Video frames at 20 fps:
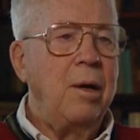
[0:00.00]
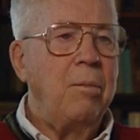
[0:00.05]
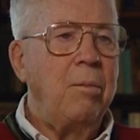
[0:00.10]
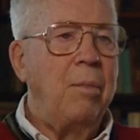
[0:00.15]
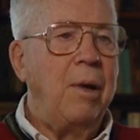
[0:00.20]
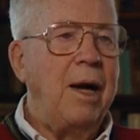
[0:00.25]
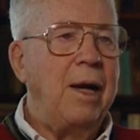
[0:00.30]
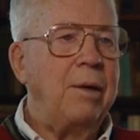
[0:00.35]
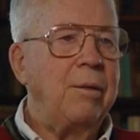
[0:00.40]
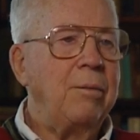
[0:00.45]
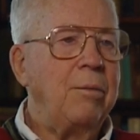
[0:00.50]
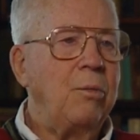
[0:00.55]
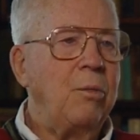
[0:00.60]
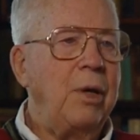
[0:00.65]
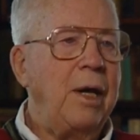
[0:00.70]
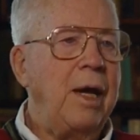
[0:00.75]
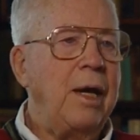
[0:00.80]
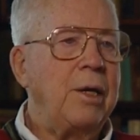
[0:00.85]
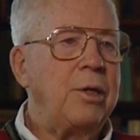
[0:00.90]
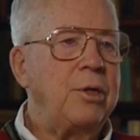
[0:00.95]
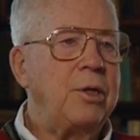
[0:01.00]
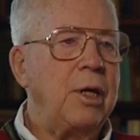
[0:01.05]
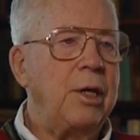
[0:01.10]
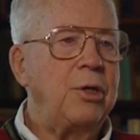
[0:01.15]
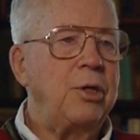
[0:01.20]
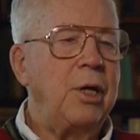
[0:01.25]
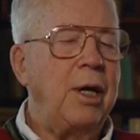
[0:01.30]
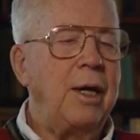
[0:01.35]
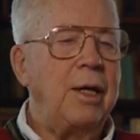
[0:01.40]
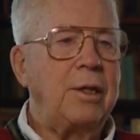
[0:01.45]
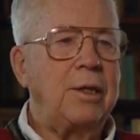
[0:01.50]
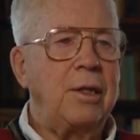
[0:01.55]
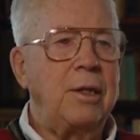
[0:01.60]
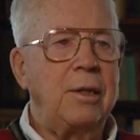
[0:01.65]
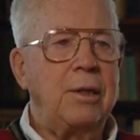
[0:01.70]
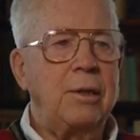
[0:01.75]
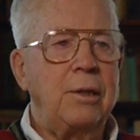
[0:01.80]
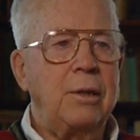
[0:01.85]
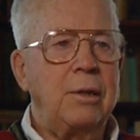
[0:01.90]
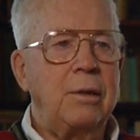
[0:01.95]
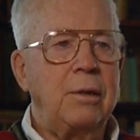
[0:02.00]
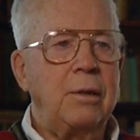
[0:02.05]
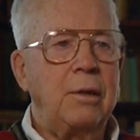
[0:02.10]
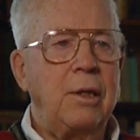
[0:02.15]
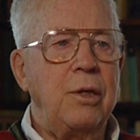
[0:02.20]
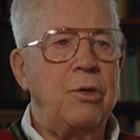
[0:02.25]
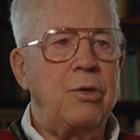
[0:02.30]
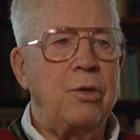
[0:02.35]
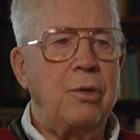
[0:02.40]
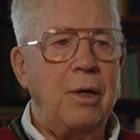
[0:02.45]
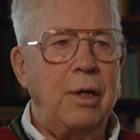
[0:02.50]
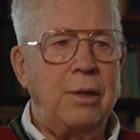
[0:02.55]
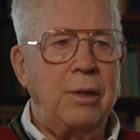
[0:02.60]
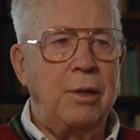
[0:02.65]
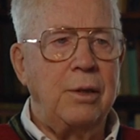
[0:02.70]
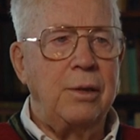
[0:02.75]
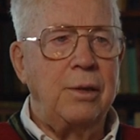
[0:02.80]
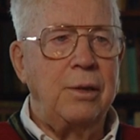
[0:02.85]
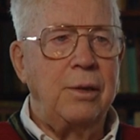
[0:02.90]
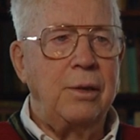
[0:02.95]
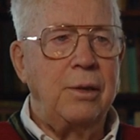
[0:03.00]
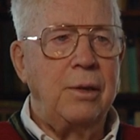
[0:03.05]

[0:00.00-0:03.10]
But we had such excellent instructors